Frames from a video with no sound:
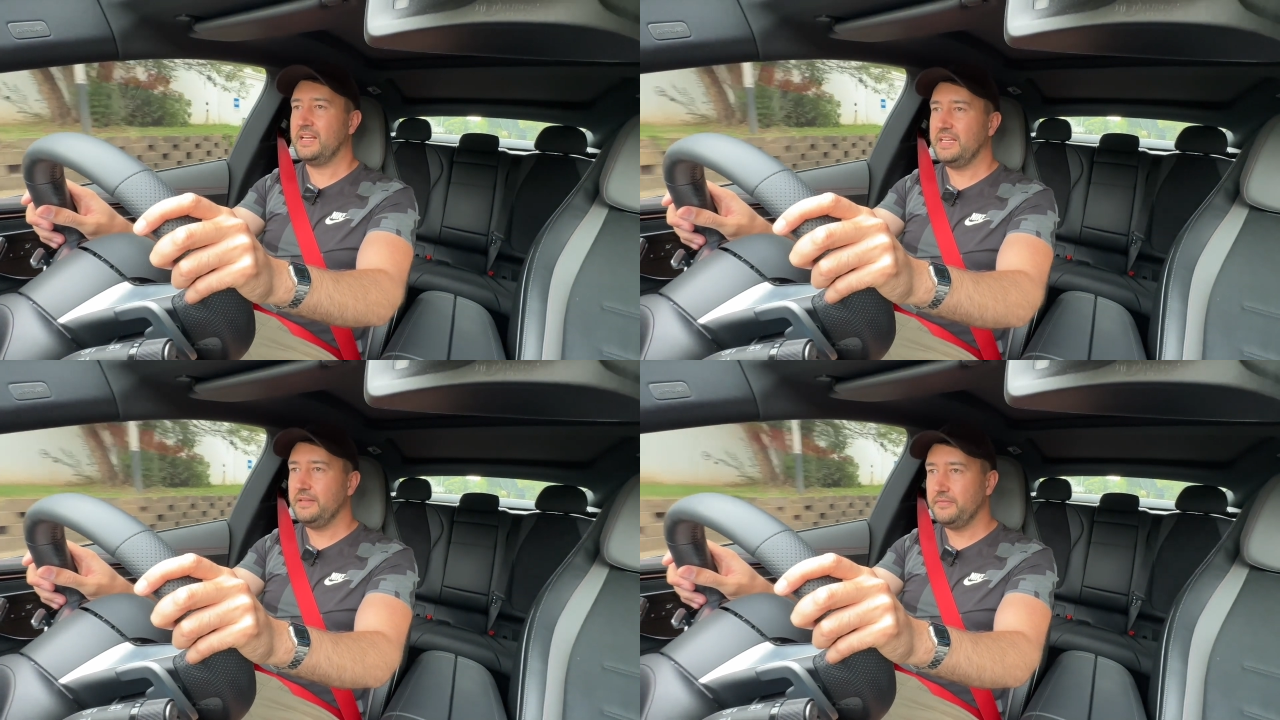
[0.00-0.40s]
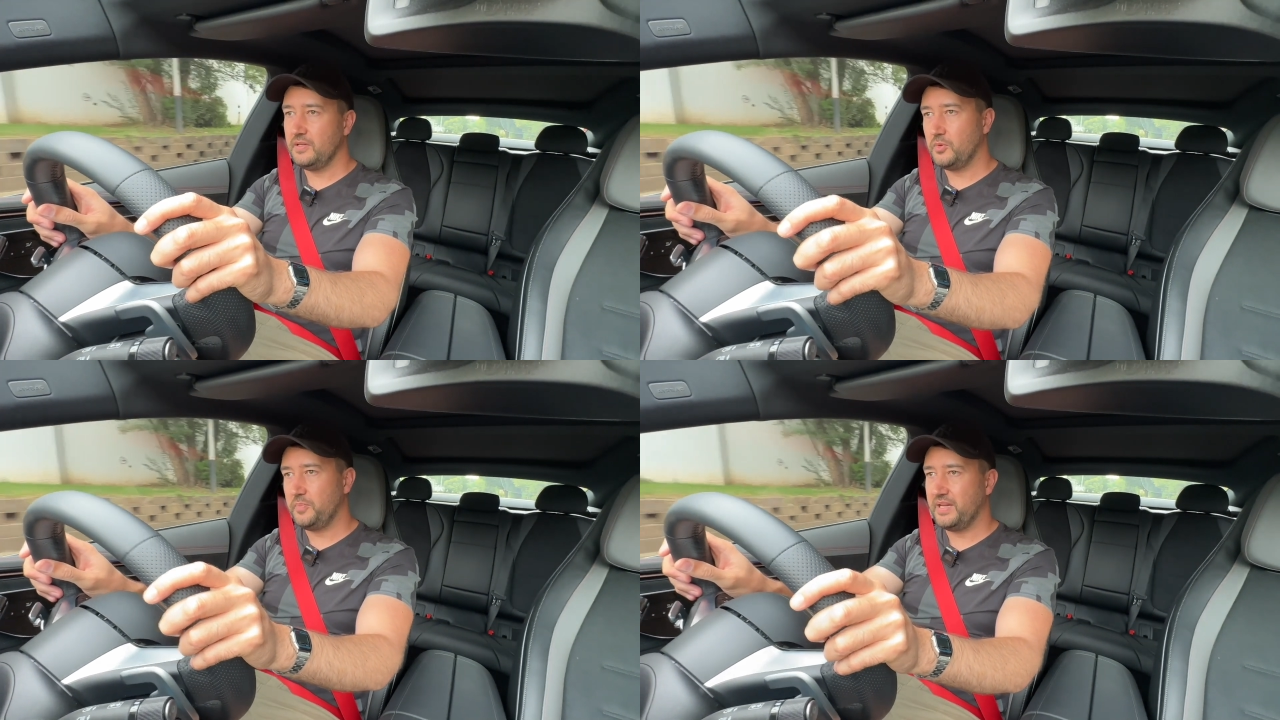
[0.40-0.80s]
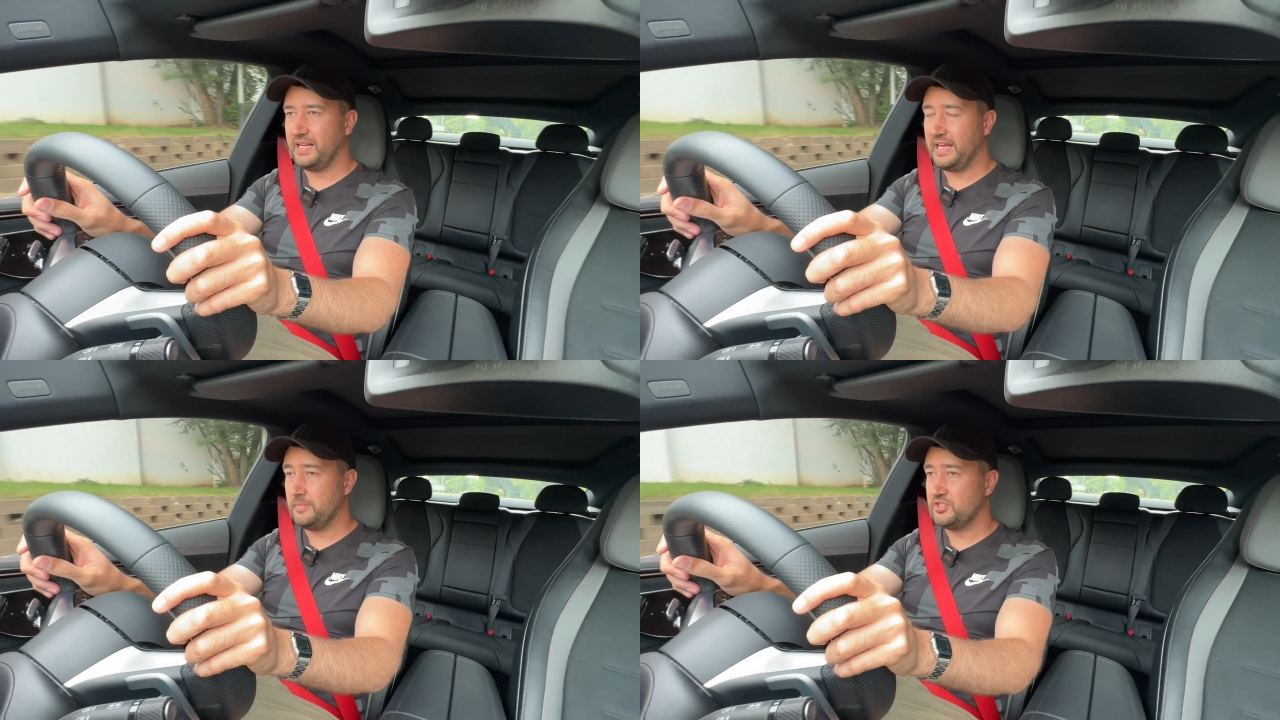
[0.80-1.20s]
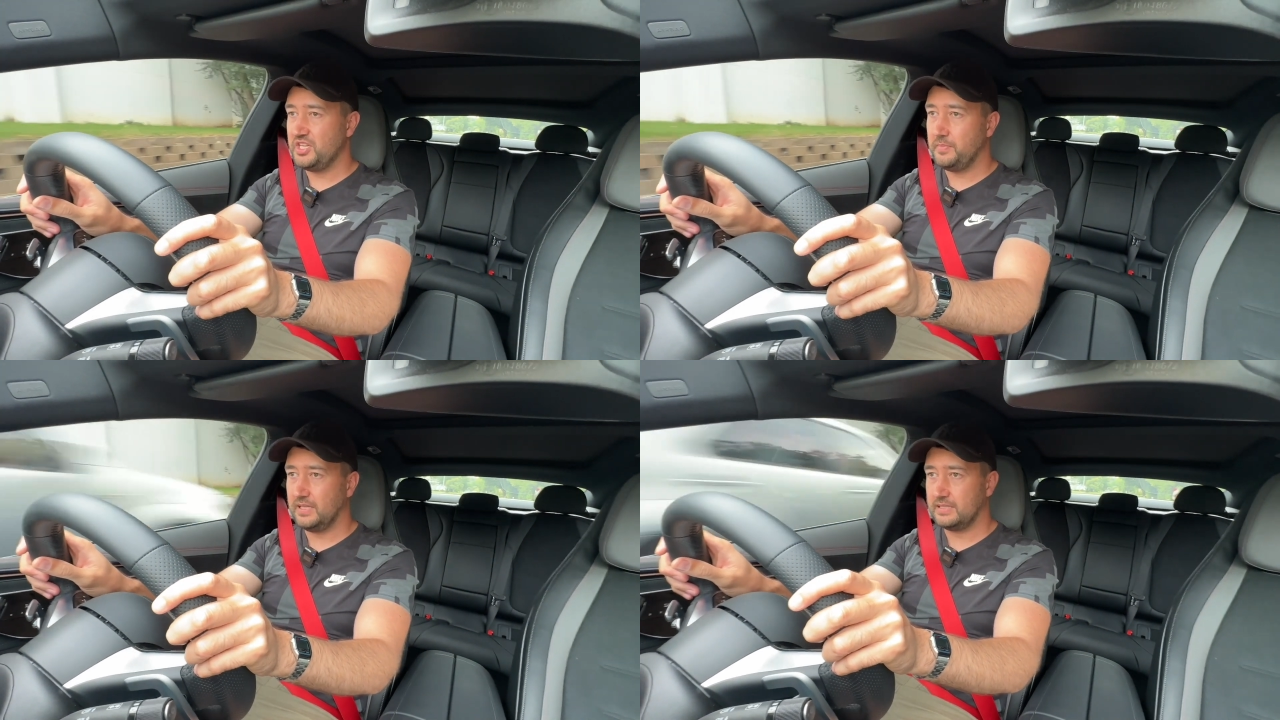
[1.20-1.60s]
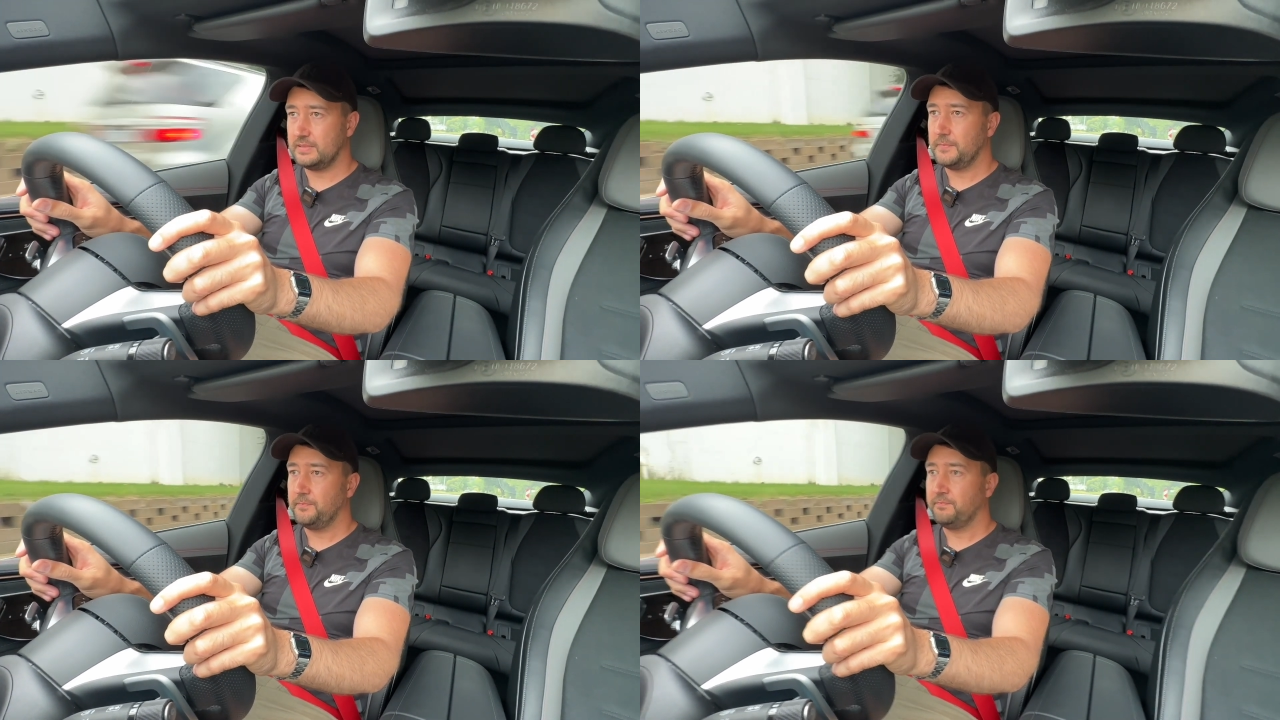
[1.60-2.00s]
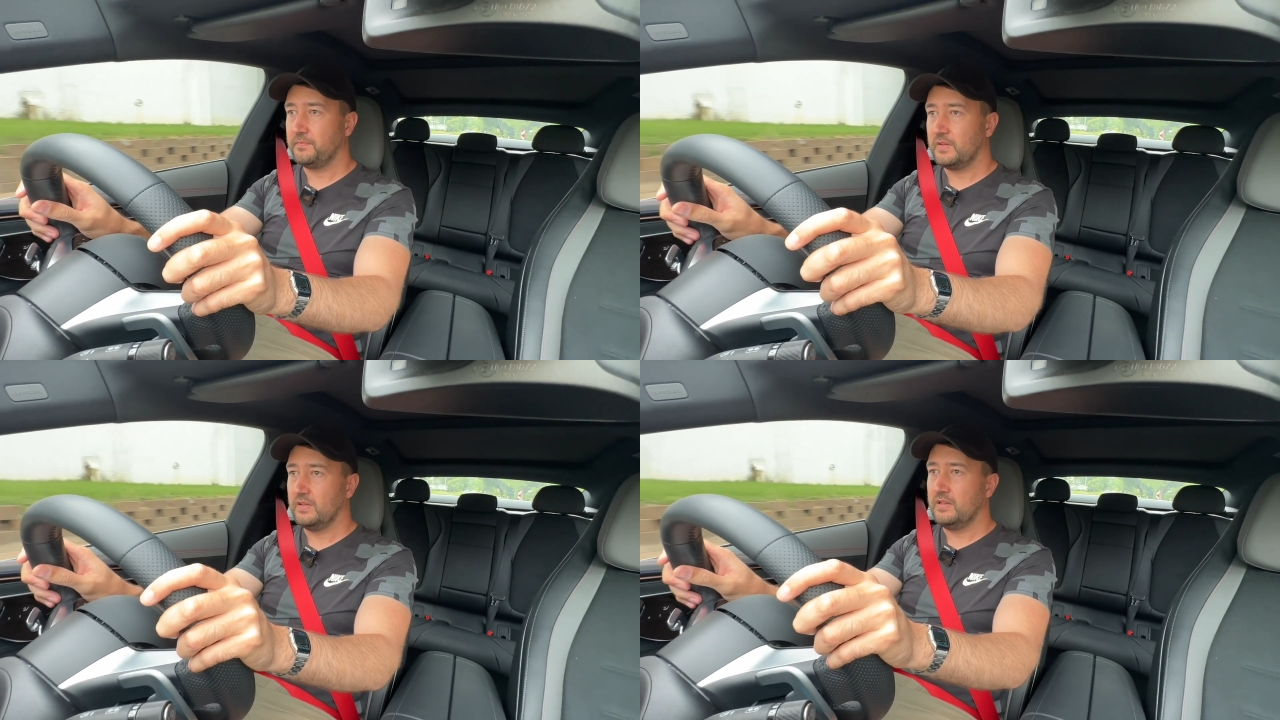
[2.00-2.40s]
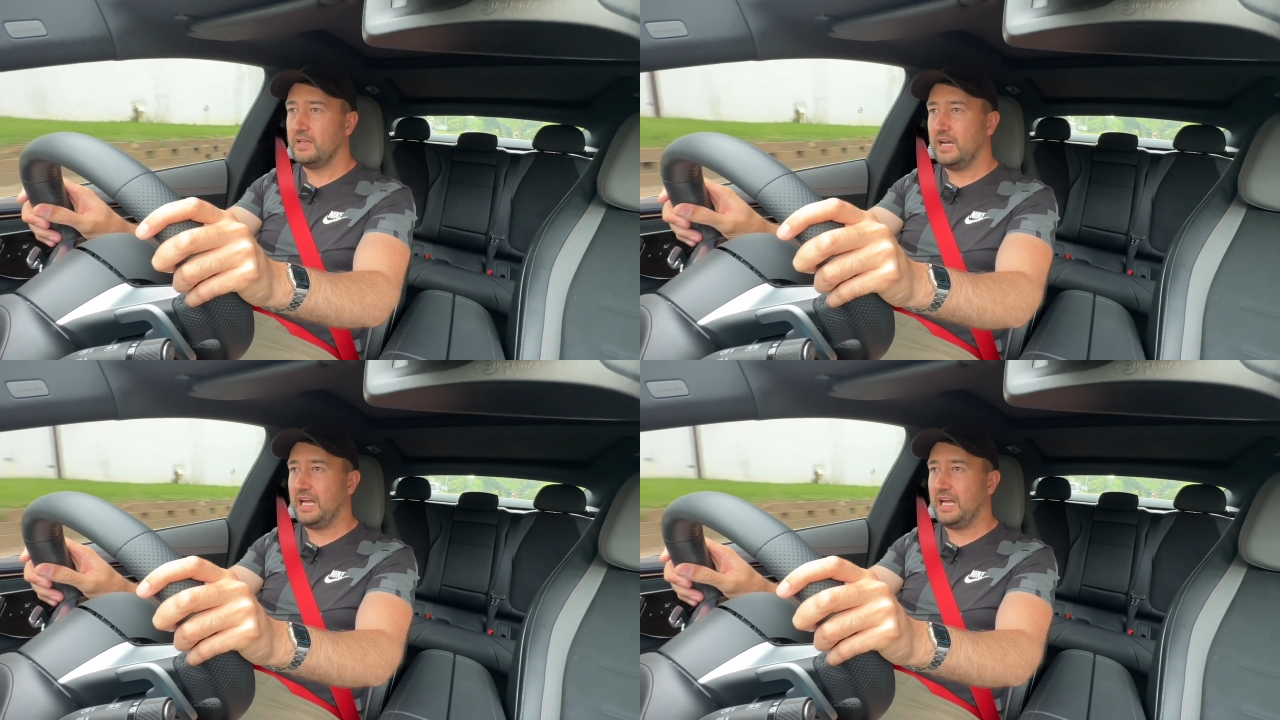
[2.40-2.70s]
an EV would be an AMG, but I